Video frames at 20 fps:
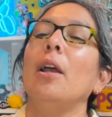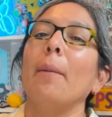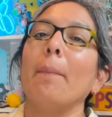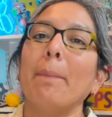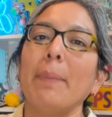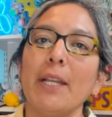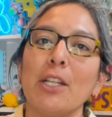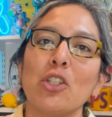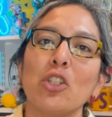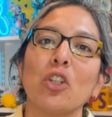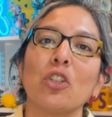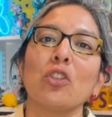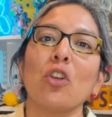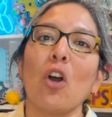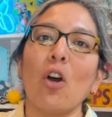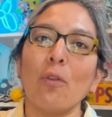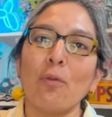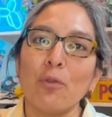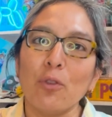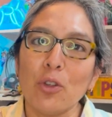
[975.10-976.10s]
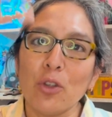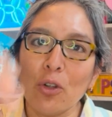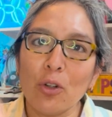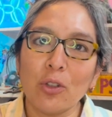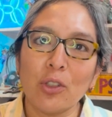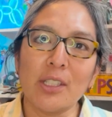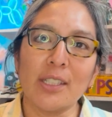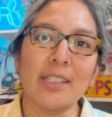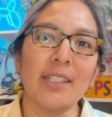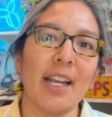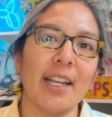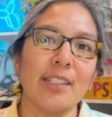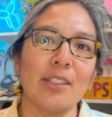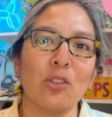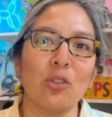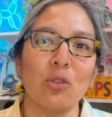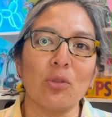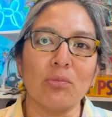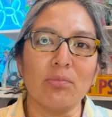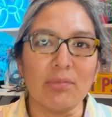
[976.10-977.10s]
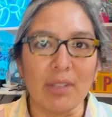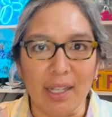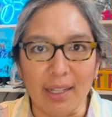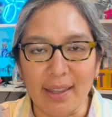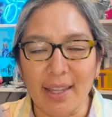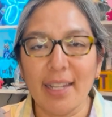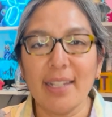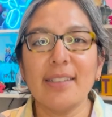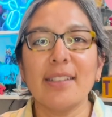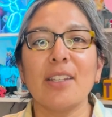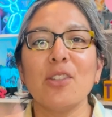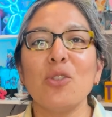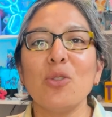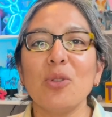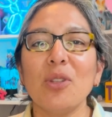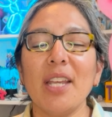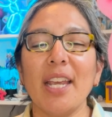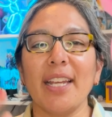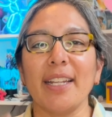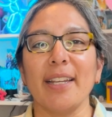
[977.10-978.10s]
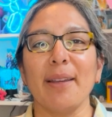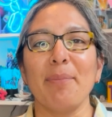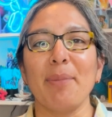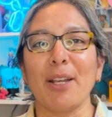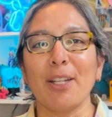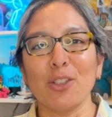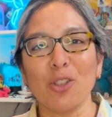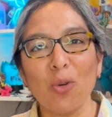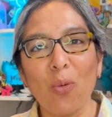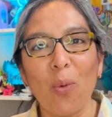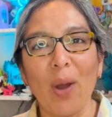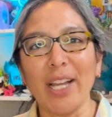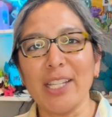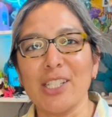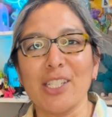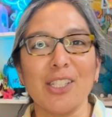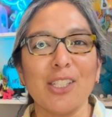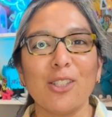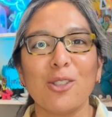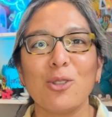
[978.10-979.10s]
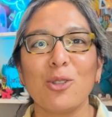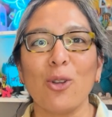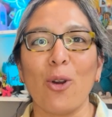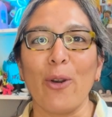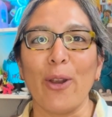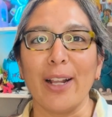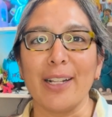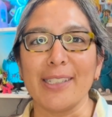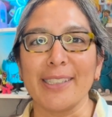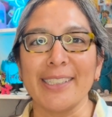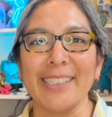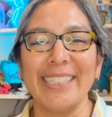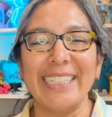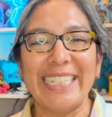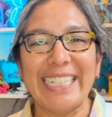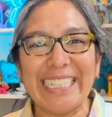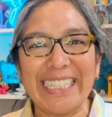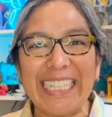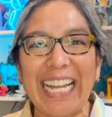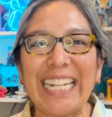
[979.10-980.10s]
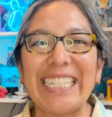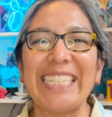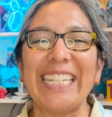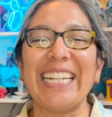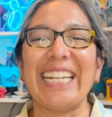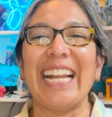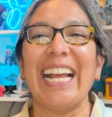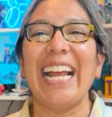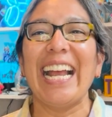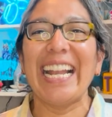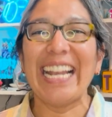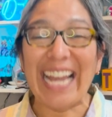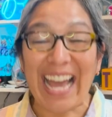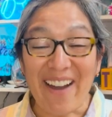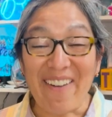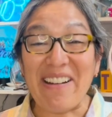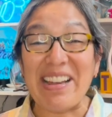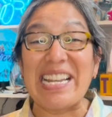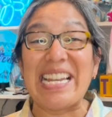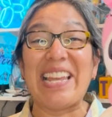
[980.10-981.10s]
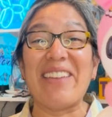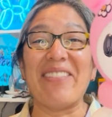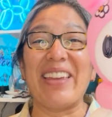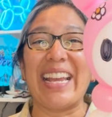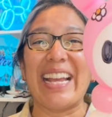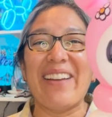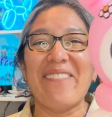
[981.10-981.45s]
pictures of your designs, things that you did because you watch these tutorials. That's it. Now I'm leaving.